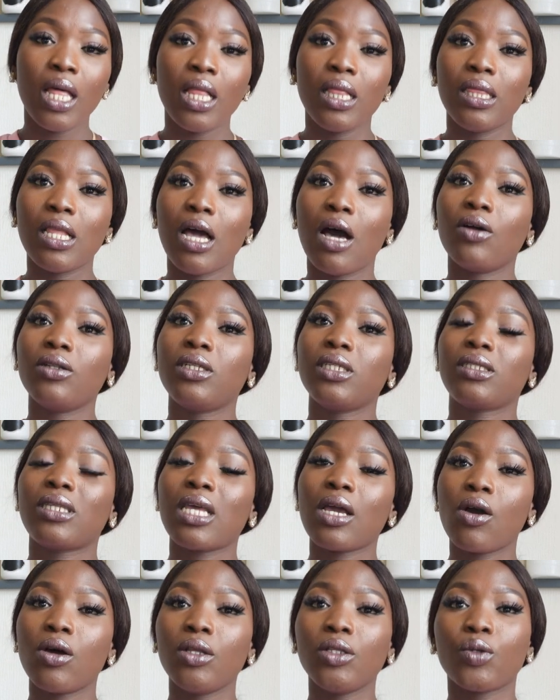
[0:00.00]
Now the
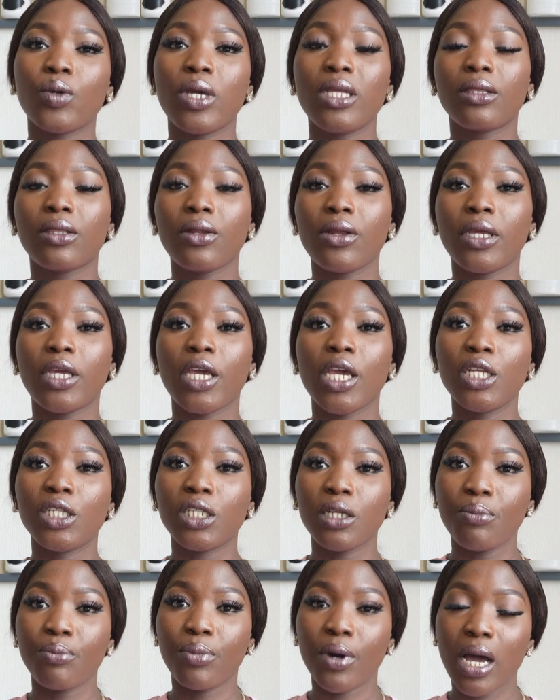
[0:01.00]
second 23
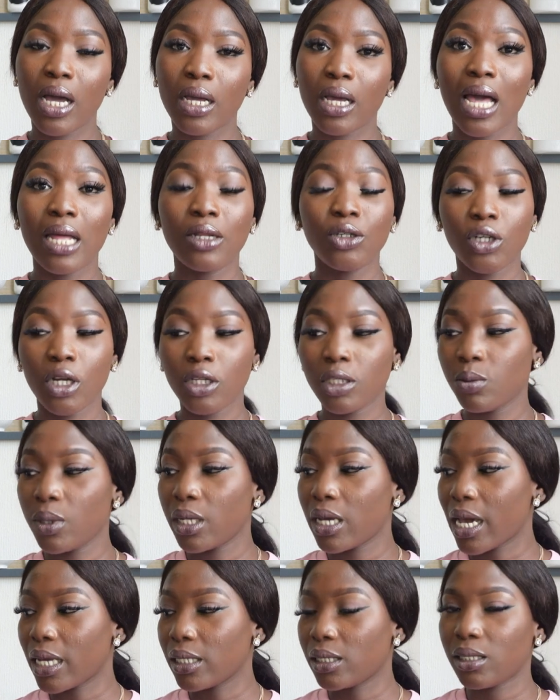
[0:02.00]
kg bag, and trust me
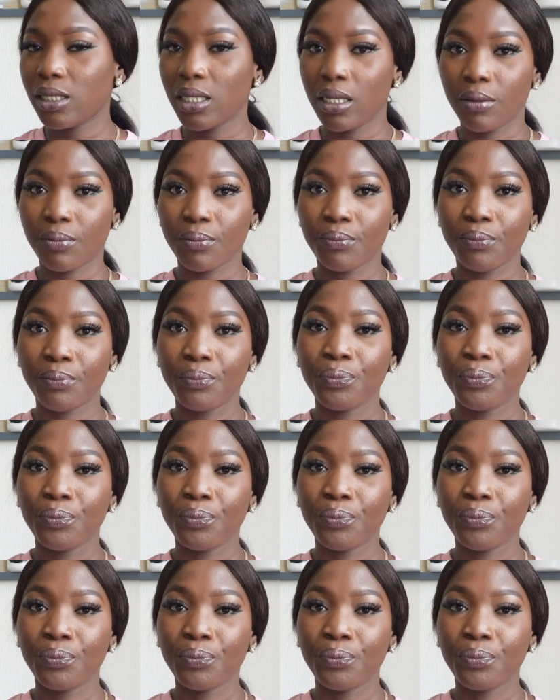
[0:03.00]
guys, see,